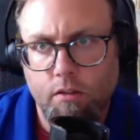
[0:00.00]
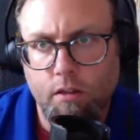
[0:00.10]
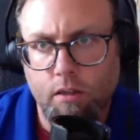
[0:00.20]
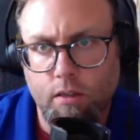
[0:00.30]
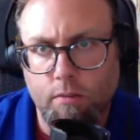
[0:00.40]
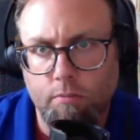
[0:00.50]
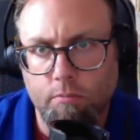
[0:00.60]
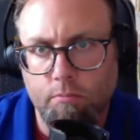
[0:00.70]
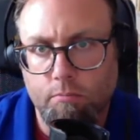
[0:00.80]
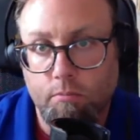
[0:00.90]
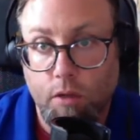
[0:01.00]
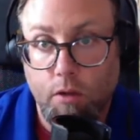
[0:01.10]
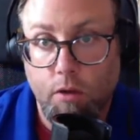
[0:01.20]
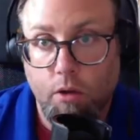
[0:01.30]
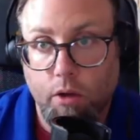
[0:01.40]
Um,
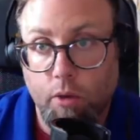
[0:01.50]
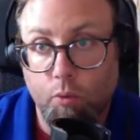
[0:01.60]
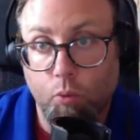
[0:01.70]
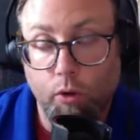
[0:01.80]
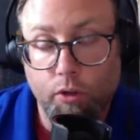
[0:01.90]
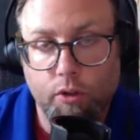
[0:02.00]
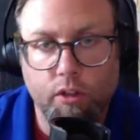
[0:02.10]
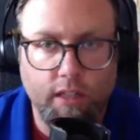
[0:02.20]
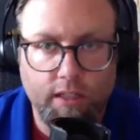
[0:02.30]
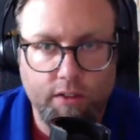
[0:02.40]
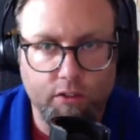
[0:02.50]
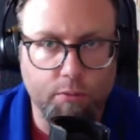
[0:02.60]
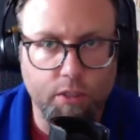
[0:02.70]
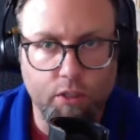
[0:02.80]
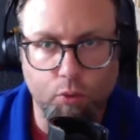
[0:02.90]
and what could the lessons
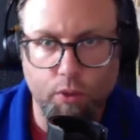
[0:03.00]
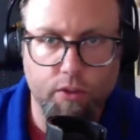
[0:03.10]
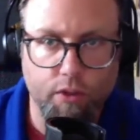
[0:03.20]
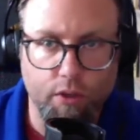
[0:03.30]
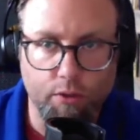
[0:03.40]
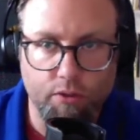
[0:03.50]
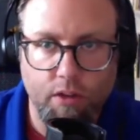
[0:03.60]
be with those?